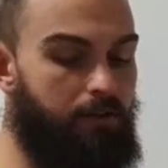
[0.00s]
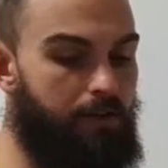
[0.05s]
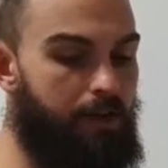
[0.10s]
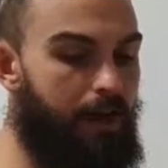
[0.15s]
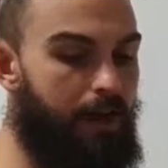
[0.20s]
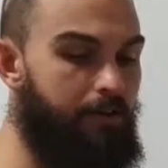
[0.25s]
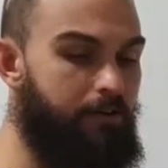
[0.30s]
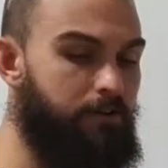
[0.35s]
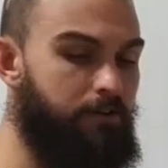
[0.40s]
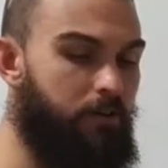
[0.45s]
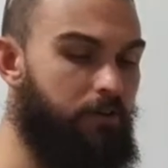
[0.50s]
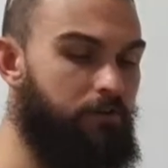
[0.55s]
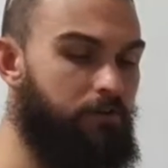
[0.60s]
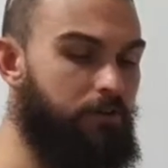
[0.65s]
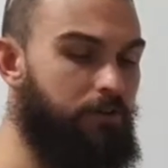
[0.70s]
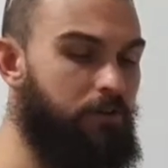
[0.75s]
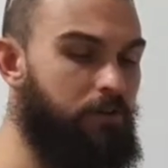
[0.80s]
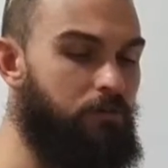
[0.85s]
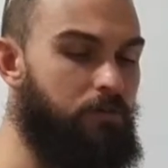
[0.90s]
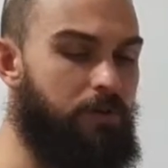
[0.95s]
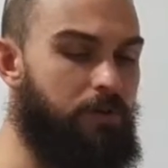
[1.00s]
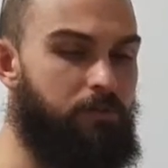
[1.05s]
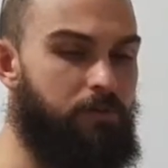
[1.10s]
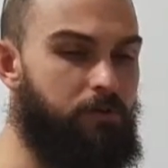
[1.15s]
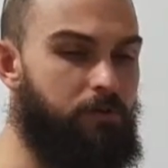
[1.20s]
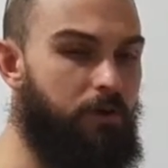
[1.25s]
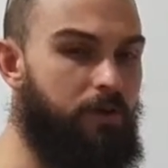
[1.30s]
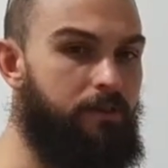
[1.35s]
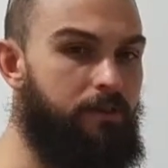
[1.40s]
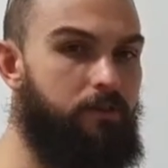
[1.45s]
Carries over a little bit
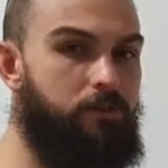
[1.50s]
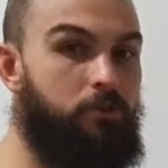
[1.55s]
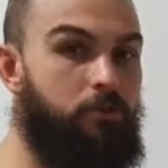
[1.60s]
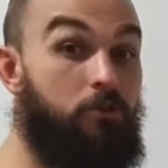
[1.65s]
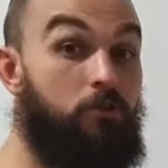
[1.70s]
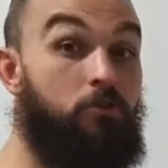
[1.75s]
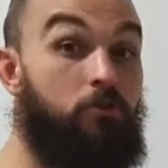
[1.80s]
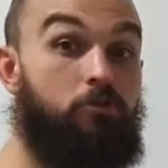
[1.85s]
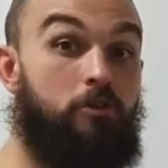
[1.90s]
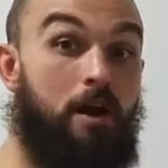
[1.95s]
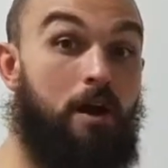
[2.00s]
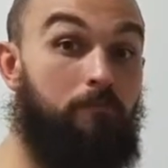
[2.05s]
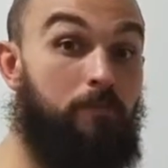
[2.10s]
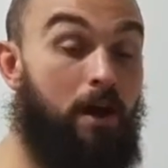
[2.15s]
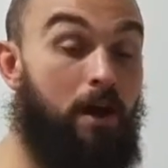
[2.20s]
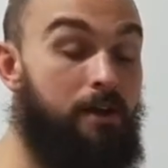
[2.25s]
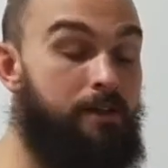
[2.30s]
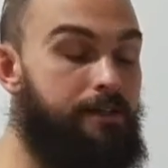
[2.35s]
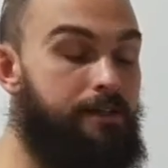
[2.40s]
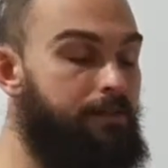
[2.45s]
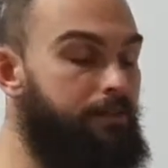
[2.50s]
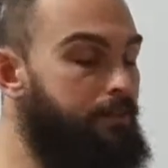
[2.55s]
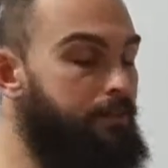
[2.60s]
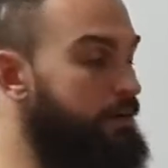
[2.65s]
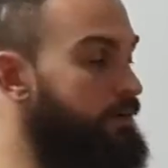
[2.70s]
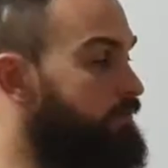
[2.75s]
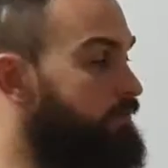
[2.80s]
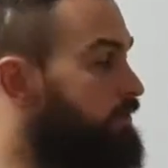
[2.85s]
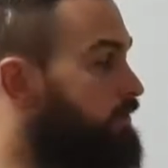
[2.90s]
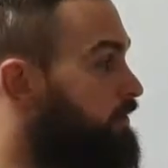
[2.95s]
between the two, trap bar
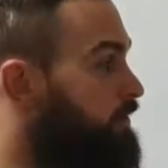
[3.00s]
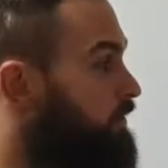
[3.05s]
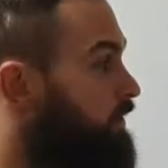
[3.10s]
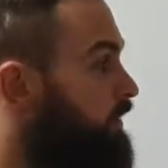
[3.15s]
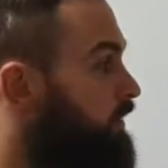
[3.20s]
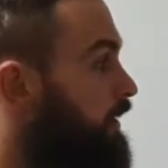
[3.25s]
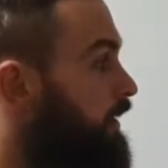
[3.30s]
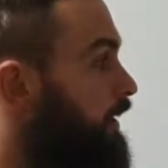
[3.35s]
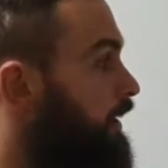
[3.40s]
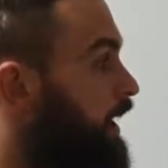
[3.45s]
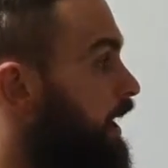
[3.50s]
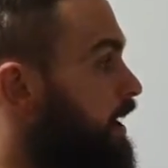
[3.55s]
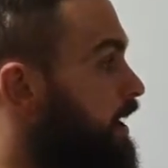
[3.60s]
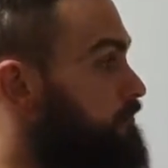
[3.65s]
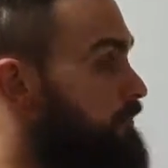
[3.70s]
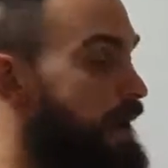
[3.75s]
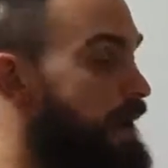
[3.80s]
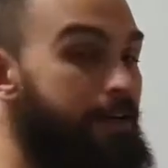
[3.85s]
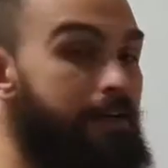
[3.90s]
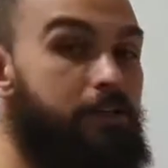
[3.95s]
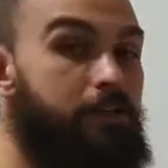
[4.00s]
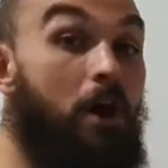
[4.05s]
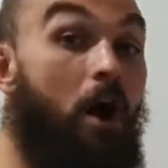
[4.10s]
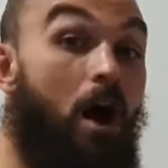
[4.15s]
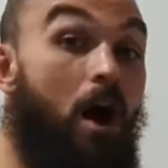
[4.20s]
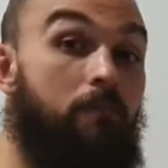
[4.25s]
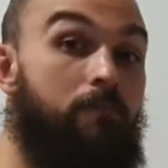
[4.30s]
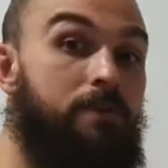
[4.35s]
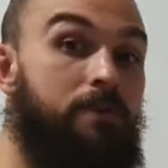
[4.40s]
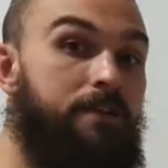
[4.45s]
deadlift. Any
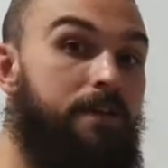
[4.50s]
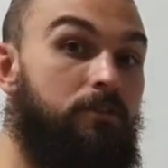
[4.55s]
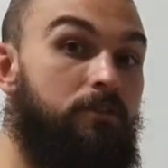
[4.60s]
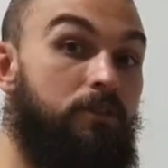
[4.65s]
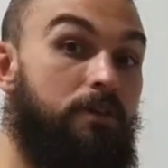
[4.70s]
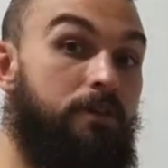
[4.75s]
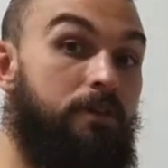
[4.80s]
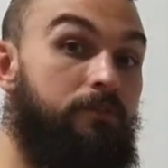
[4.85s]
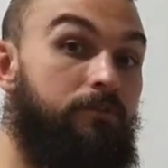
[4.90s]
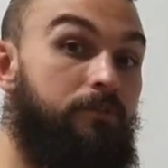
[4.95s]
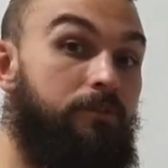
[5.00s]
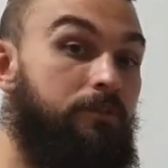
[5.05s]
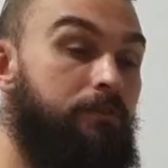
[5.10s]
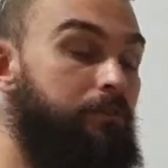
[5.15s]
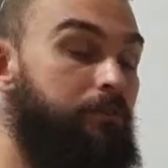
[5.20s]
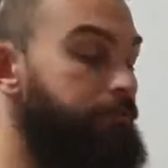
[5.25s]
type of deadlift.